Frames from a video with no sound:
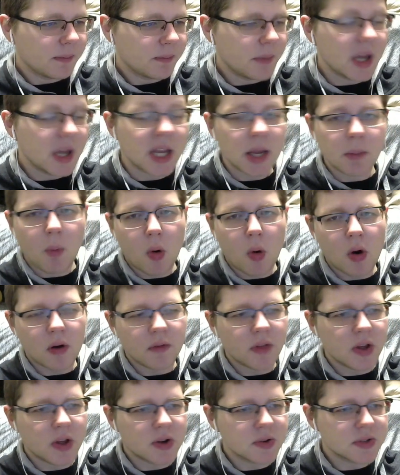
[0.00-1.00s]
Making more
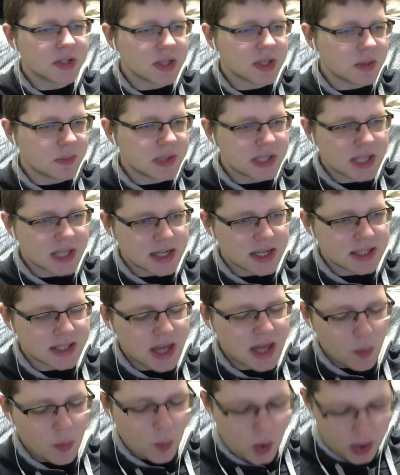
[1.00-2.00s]
of those besides
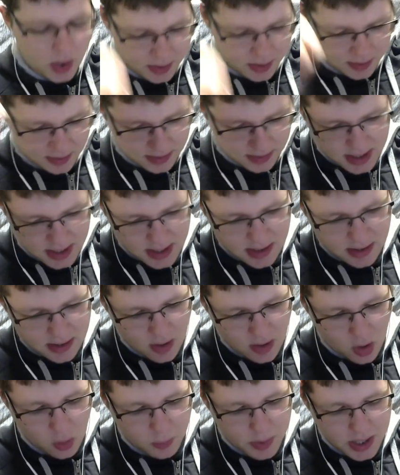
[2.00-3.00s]
that one,
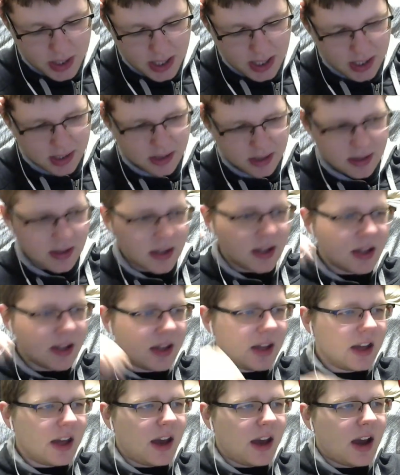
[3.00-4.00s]
the opening
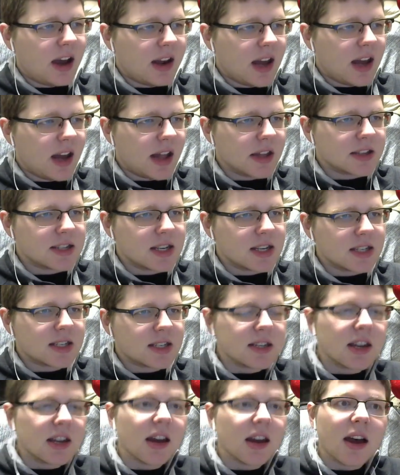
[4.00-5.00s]

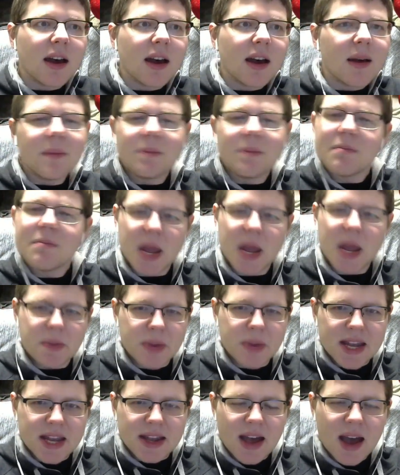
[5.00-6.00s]
analysis.
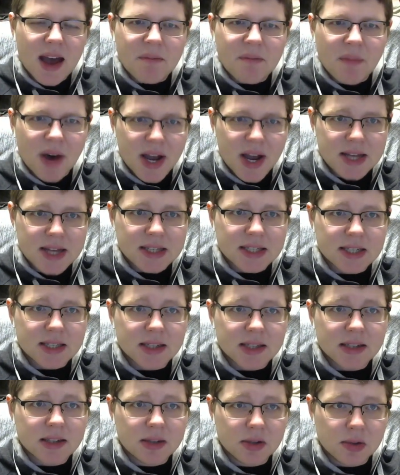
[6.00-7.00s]
Maybe. I might
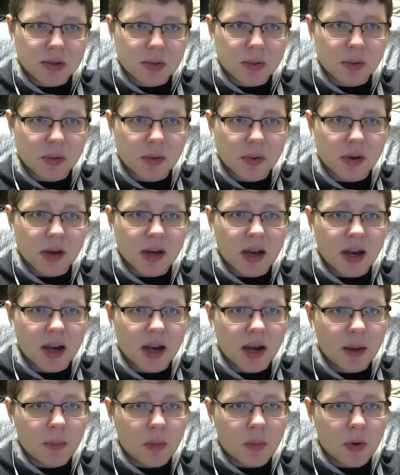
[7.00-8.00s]
do
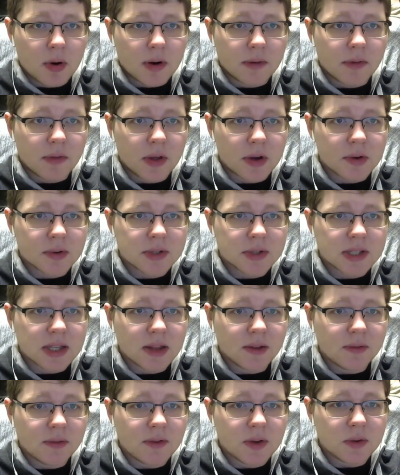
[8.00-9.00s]
more of those in
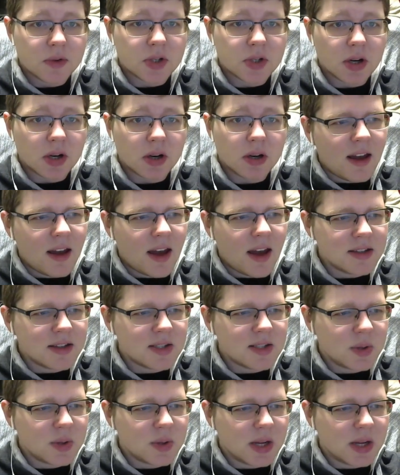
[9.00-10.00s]
the future. As you